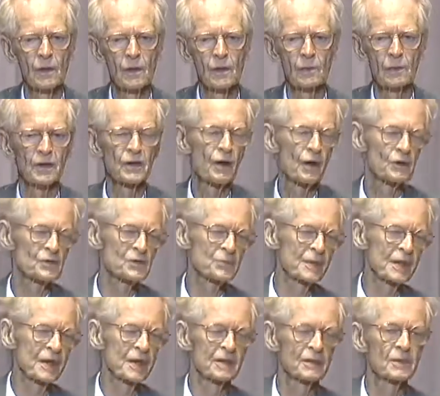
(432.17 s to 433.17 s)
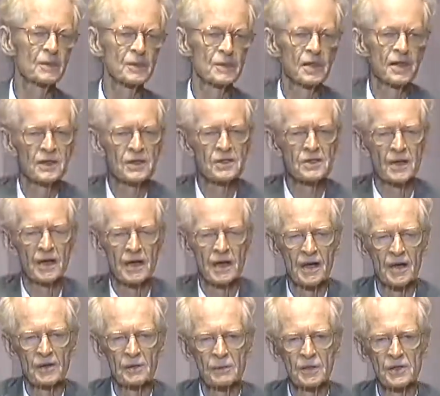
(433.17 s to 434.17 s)
We all speak it. It is a
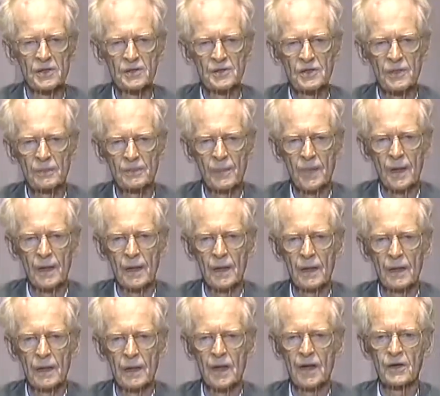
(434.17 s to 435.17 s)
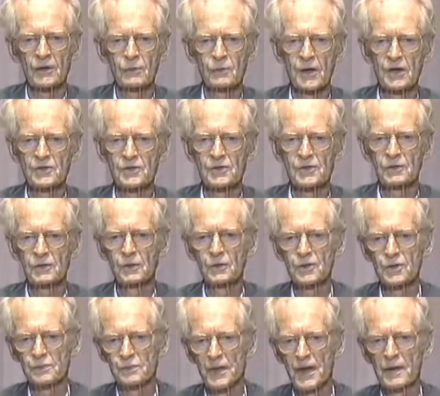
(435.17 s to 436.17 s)
language in which
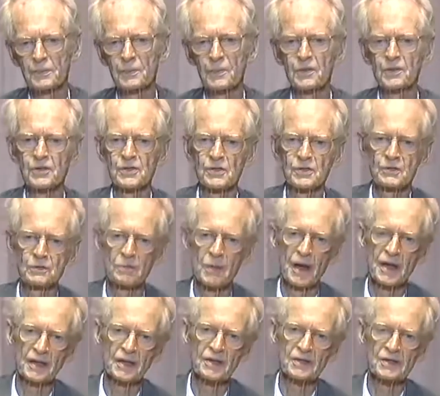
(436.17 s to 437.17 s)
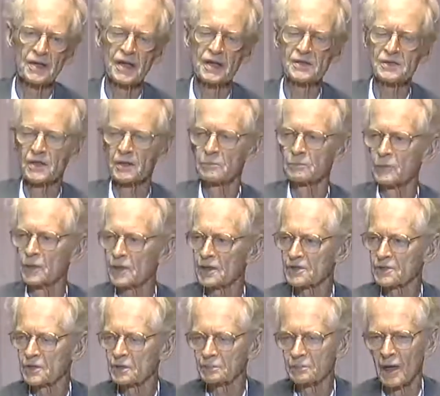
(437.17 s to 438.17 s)
newspapers, magazines, and
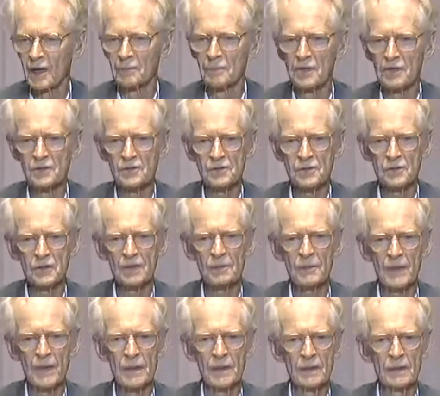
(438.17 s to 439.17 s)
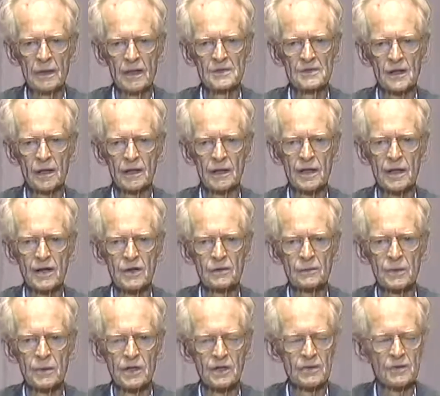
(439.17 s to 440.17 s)
books are published. It's a
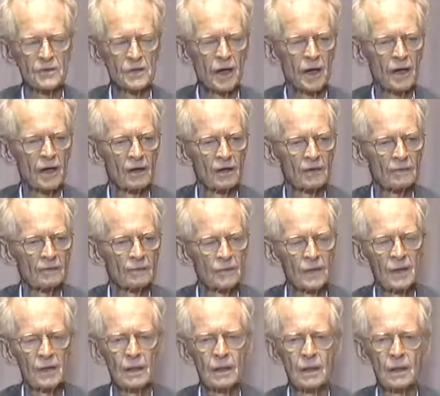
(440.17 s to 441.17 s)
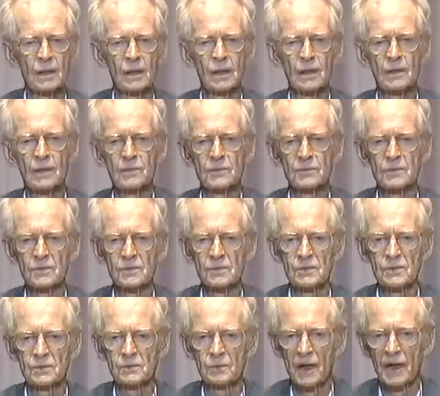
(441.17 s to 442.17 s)
language of
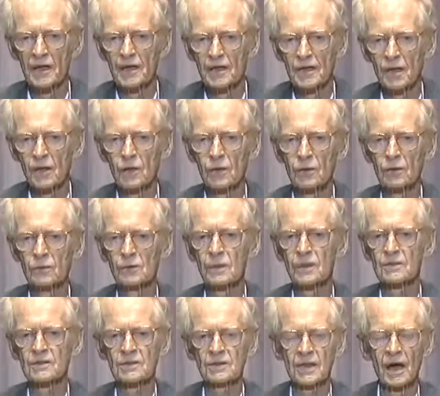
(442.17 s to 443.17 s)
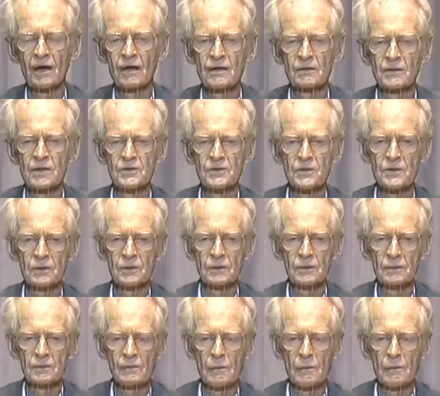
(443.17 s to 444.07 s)
radio, television.